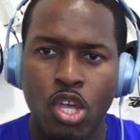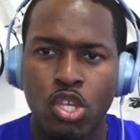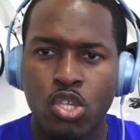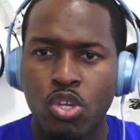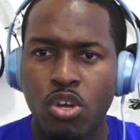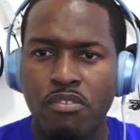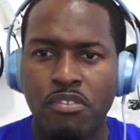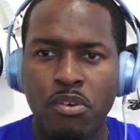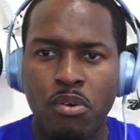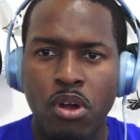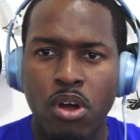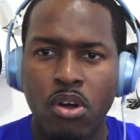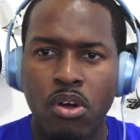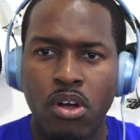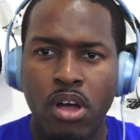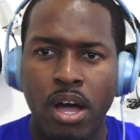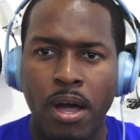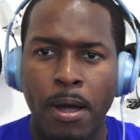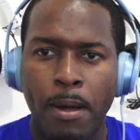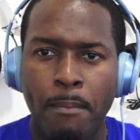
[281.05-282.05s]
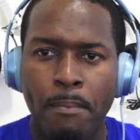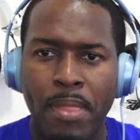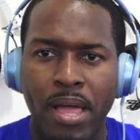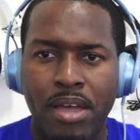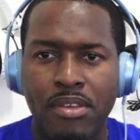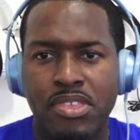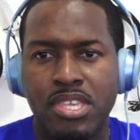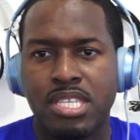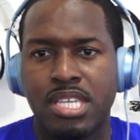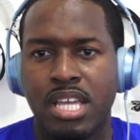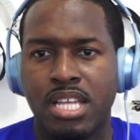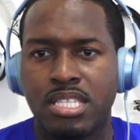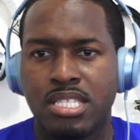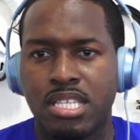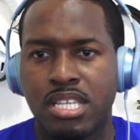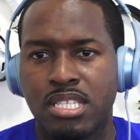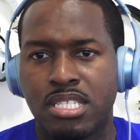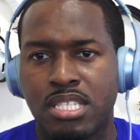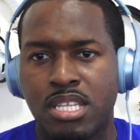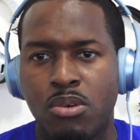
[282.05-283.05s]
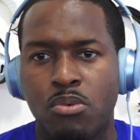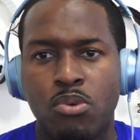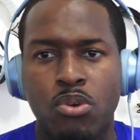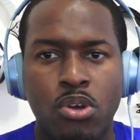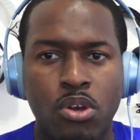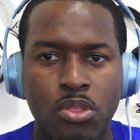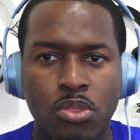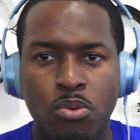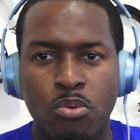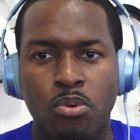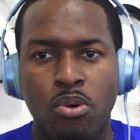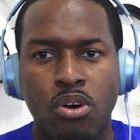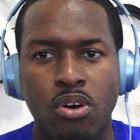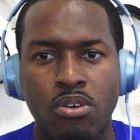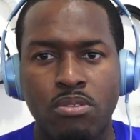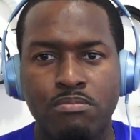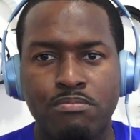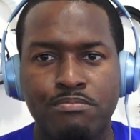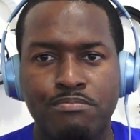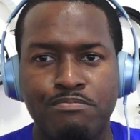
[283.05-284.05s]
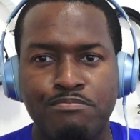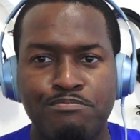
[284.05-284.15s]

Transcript: So overall, um, are these headsets that will go on the wall?